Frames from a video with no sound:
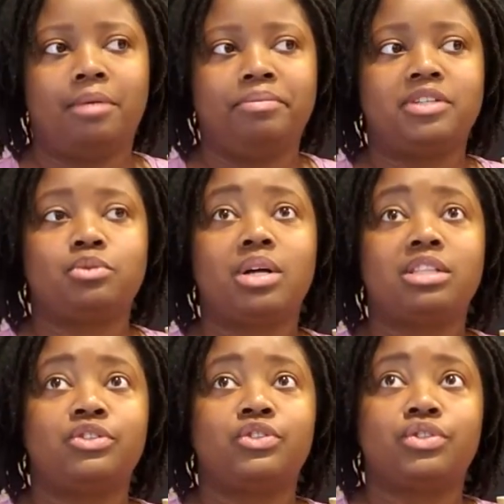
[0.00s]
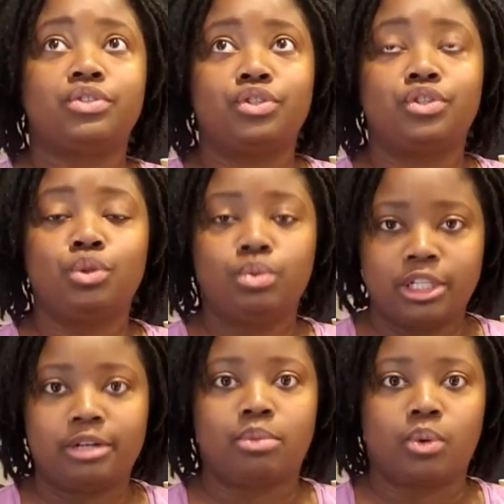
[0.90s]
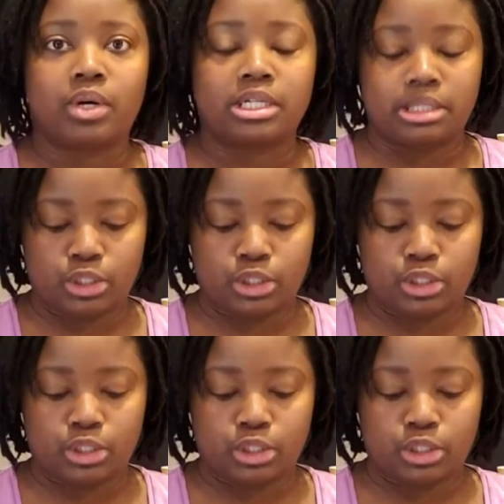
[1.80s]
as well as 2 clipboards,